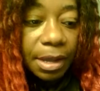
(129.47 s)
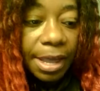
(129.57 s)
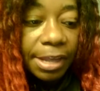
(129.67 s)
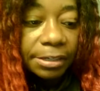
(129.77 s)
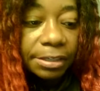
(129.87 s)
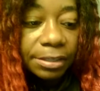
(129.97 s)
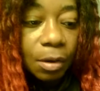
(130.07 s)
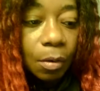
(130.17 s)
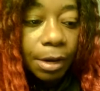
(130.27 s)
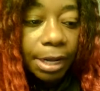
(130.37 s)
and
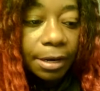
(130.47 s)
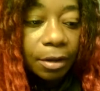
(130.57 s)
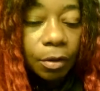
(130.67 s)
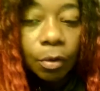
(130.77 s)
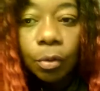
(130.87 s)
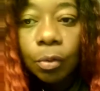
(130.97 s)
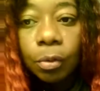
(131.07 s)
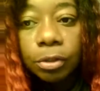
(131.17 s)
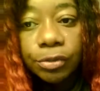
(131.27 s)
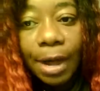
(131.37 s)
store in a
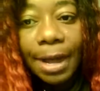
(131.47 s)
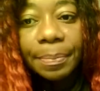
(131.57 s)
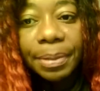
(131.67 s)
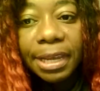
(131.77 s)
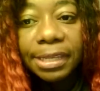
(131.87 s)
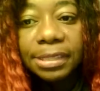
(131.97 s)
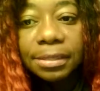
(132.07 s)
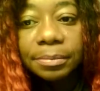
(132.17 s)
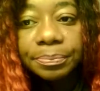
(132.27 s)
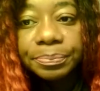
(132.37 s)
cool, dry place.